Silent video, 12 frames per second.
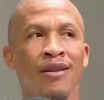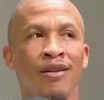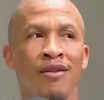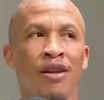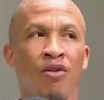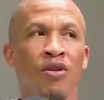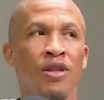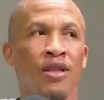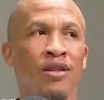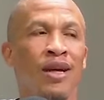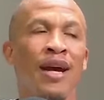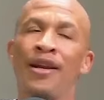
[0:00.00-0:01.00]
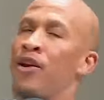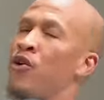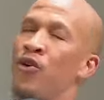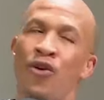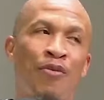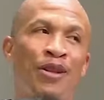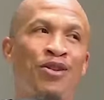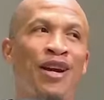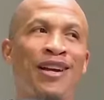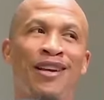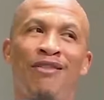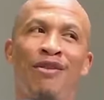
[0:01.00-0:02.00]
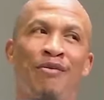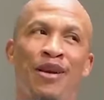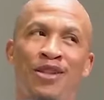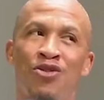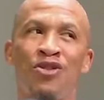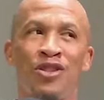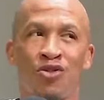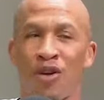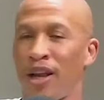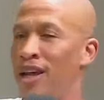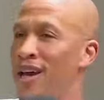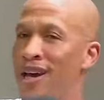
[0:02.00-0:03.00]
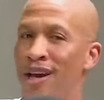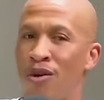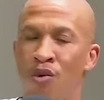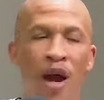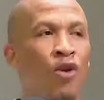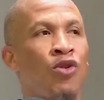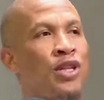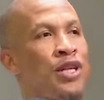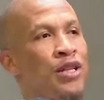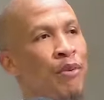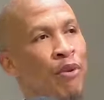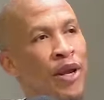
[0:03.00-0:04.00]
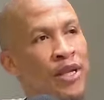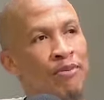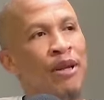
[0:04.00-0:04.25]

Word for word: Yeah, the, the, the, the no, no, no. But you can't give them excuses. Sorry, why rotate the players?